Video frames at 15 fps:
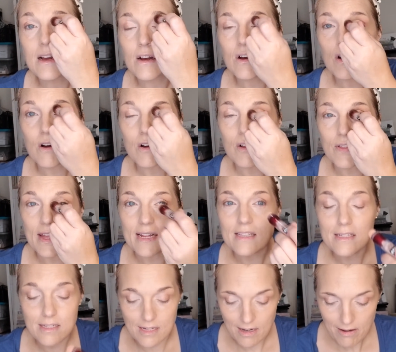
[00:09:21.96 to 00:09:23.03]
all that
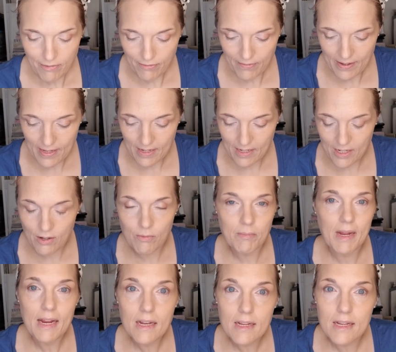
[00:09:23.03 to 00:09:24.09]
stuff. And you
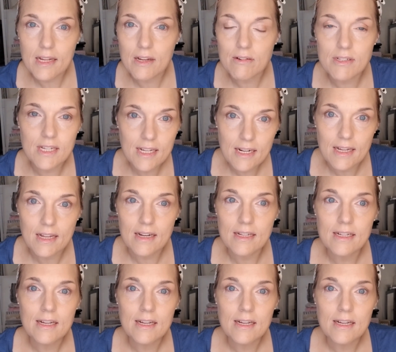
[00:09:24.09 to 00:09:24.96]
made it. You did it.